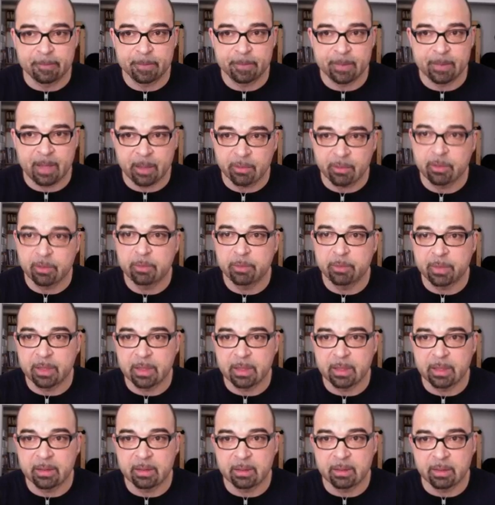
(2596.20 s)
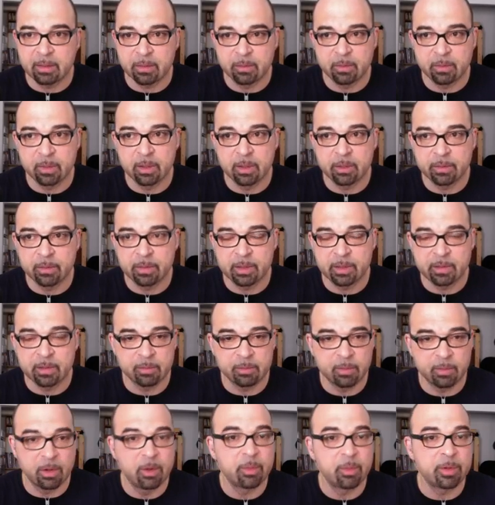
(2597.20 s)
that would be, one of these
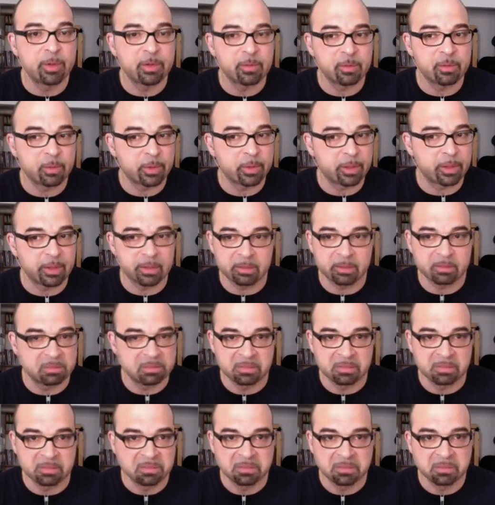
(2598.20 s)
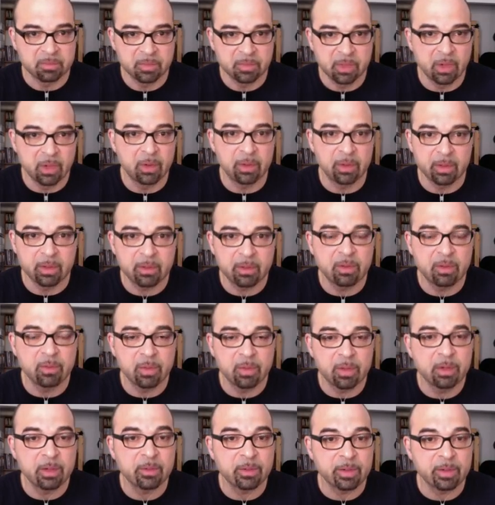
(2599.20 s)
moments where no, you don't
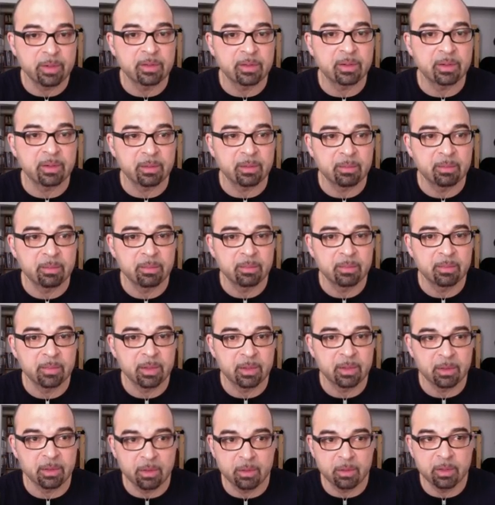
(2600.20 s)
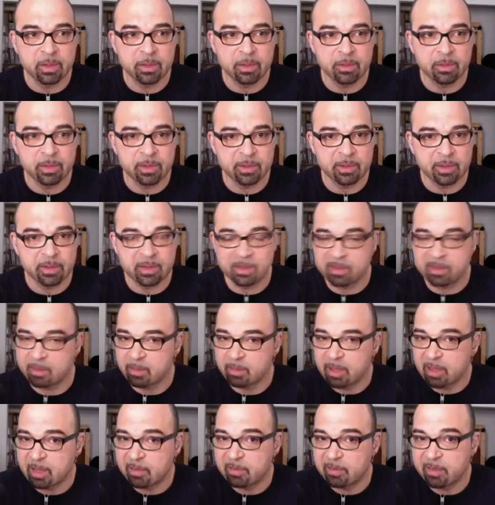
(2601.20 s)
want to risk it. You don't want to risk it, and I'm
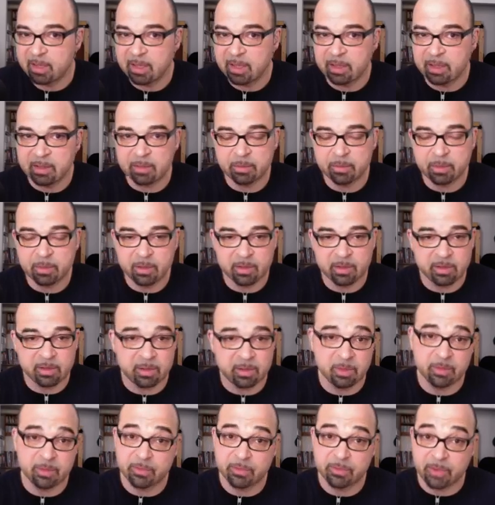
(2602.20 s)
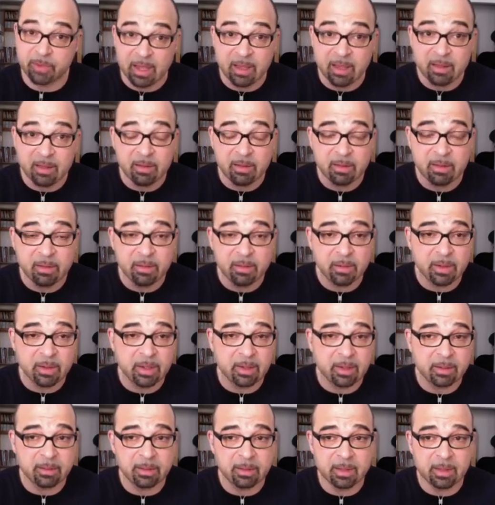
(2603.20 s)
not saying this because I'm afraid or
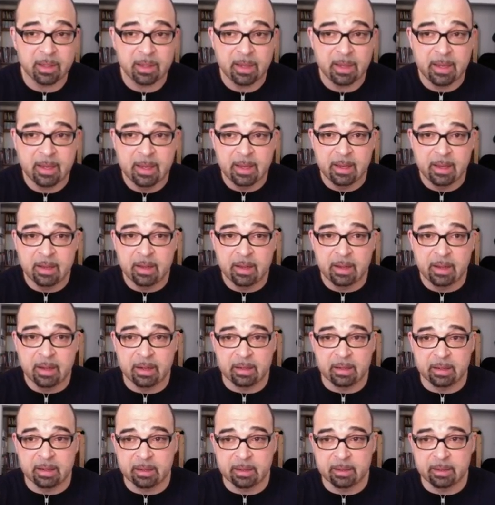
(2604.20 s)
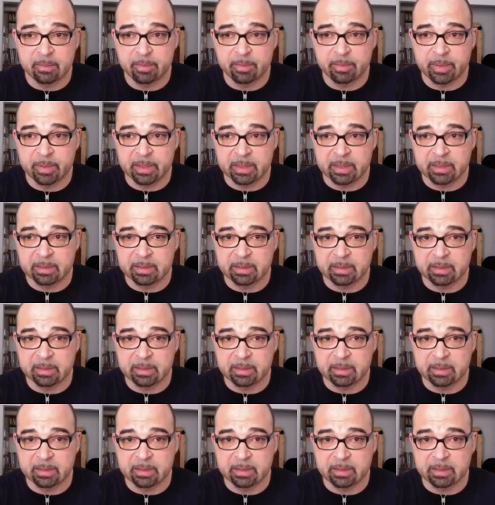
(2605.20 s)
anything, but